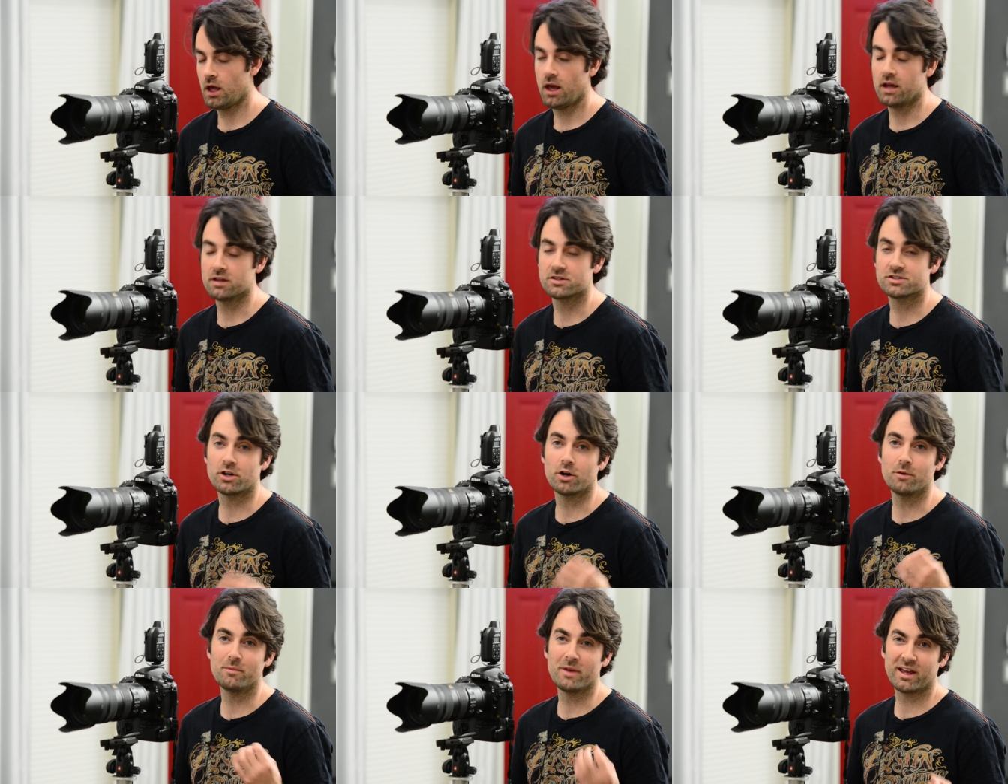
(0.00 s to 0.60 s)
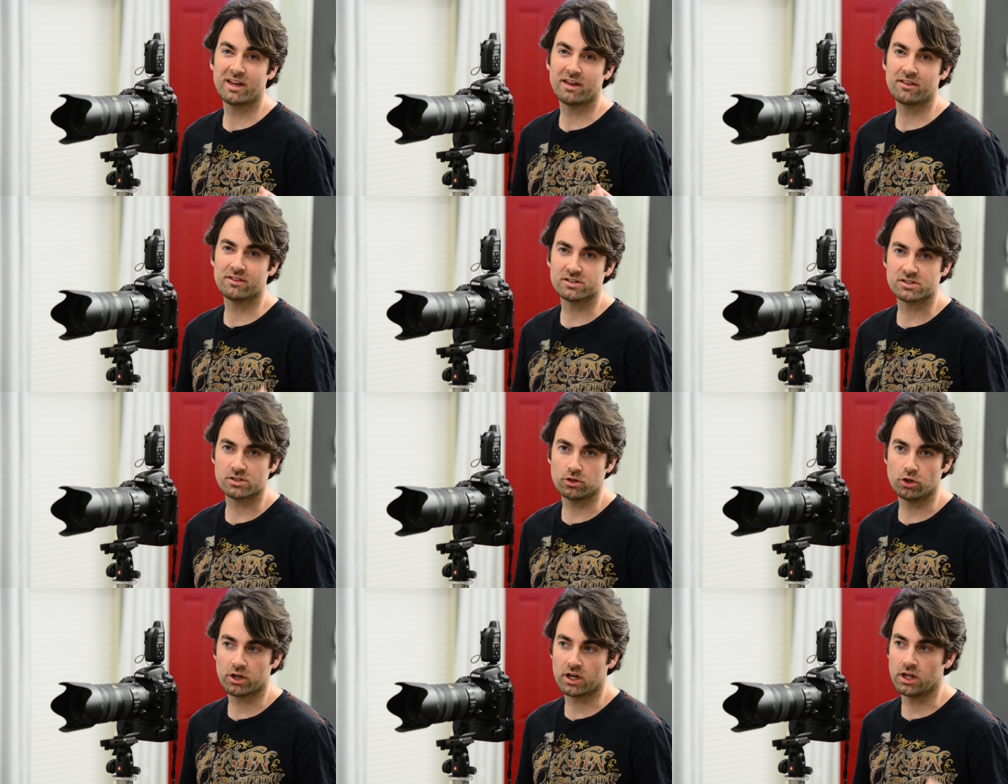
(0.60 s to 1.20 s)
and start making
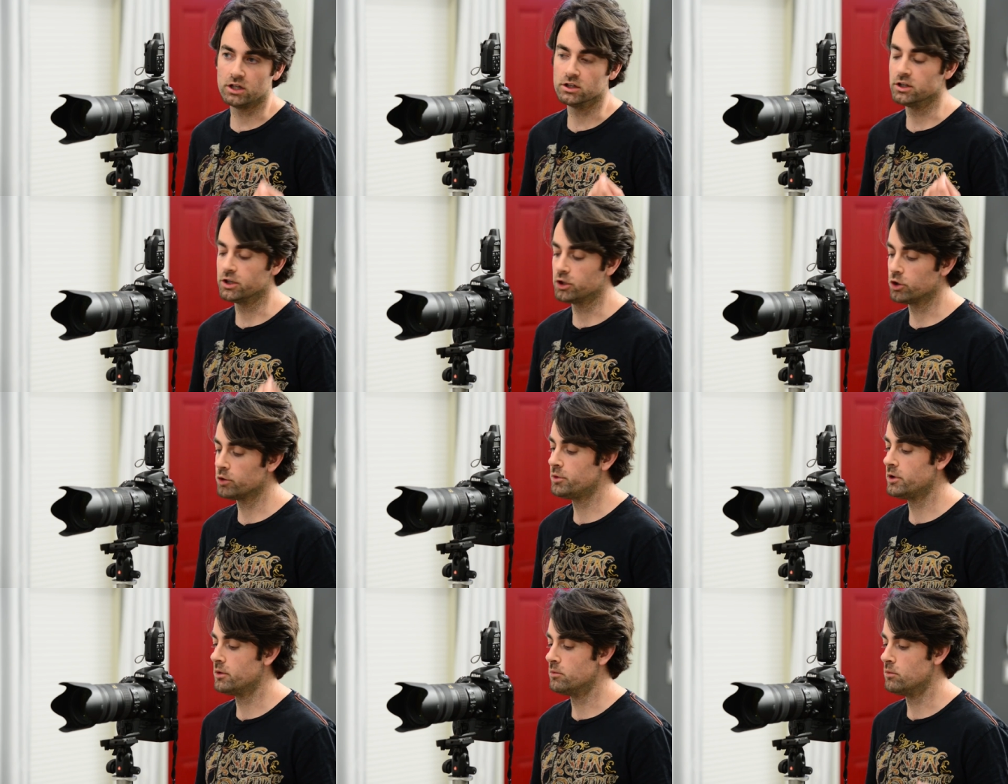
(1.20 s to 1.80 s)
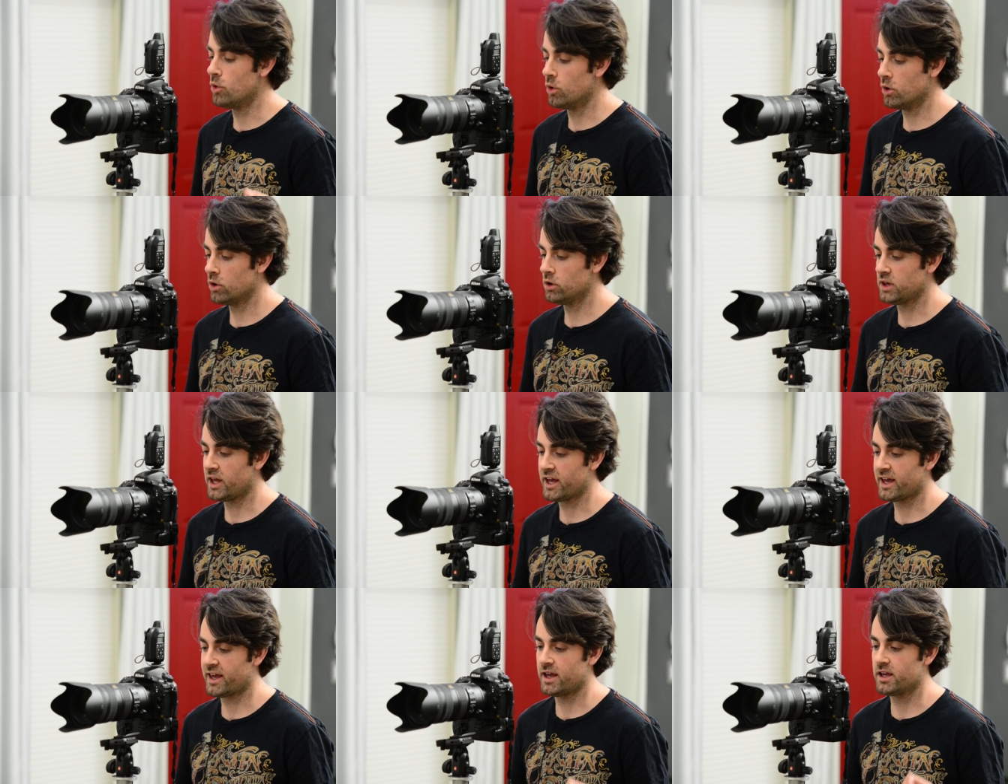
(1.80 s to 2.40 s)
this look a little bit more
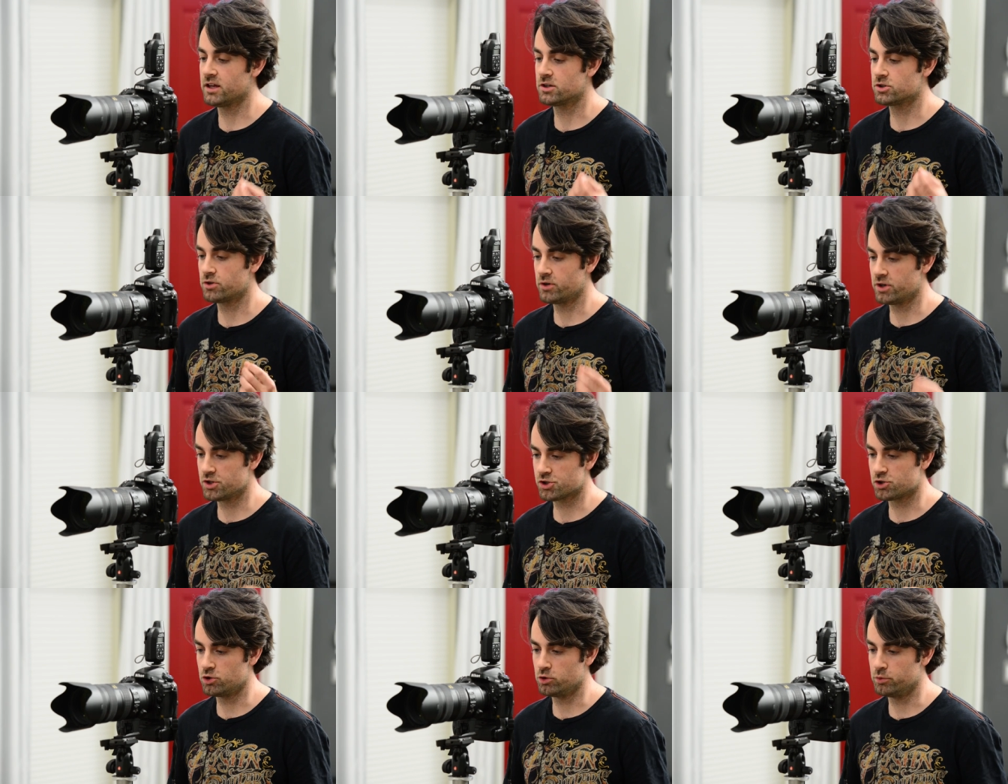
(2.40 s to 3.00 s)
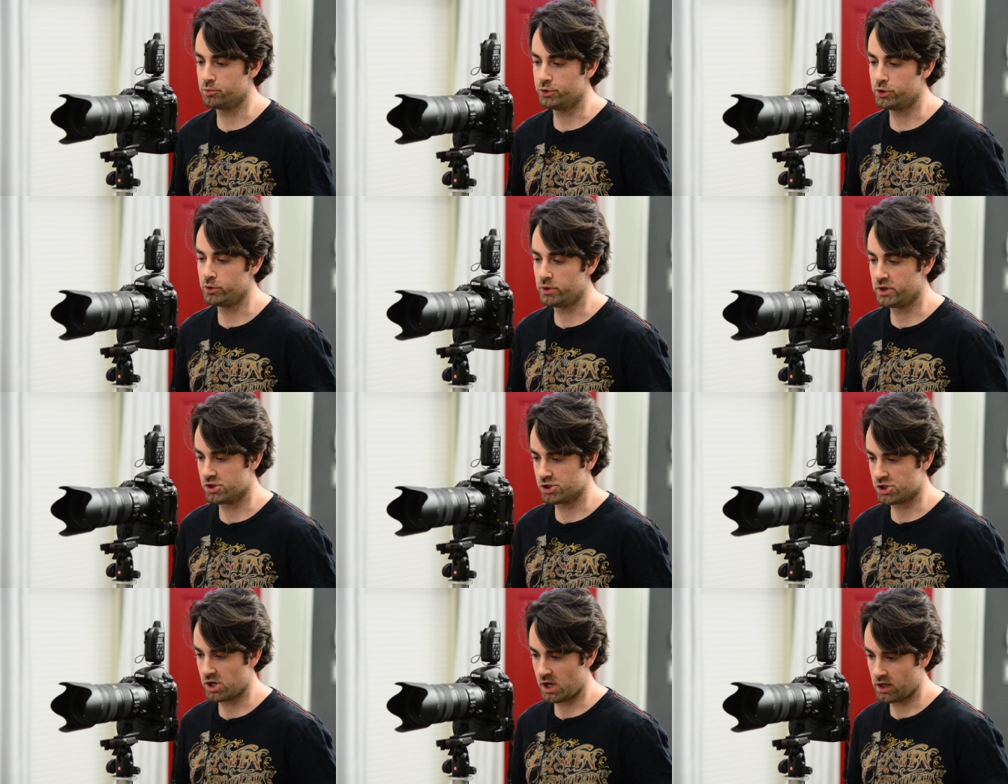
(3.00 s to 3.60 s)
like a traditional
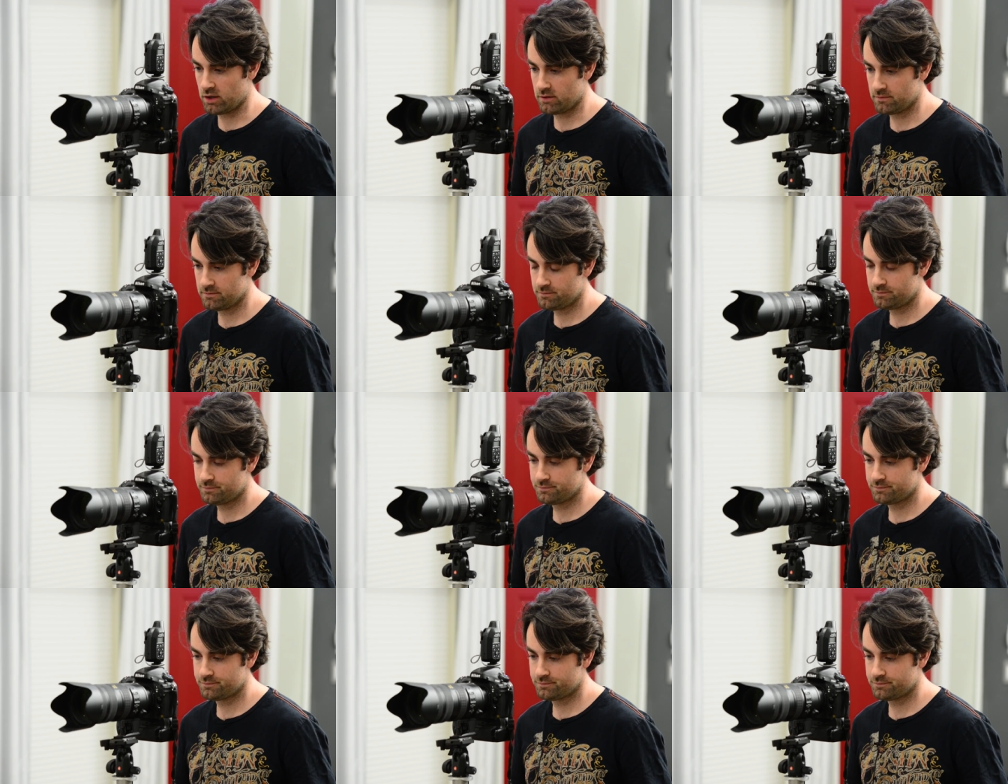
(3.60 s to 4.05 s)
beauty shot.